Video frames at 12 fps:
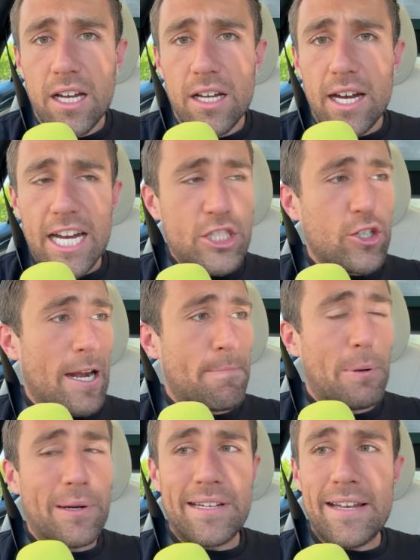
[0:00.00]
I tried
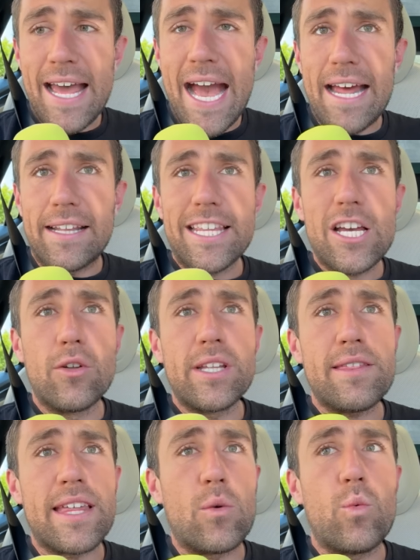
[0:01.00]
putting that. The only
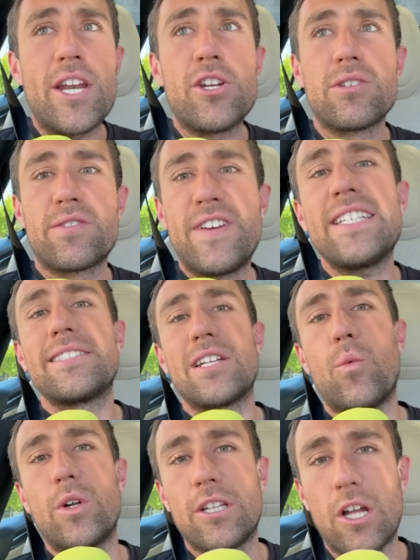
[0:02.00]
thing Windows Vista
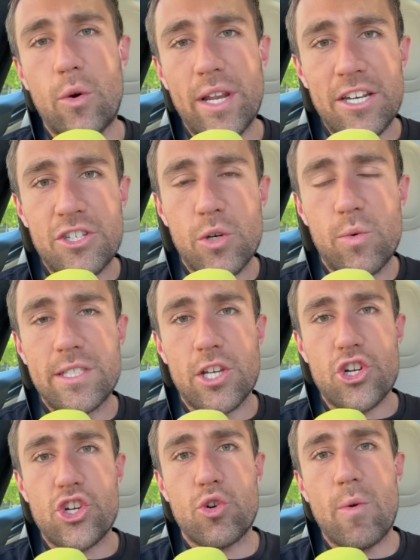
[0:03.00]
would load into was a
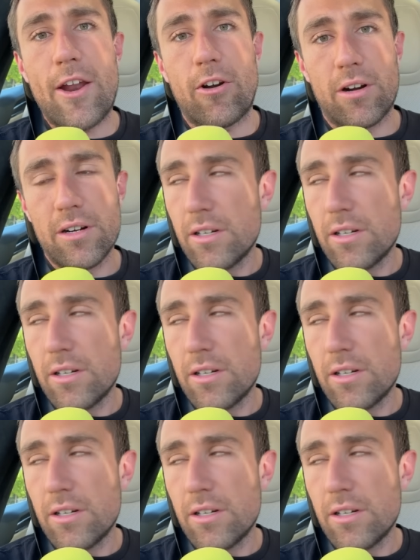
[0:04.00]
shredder.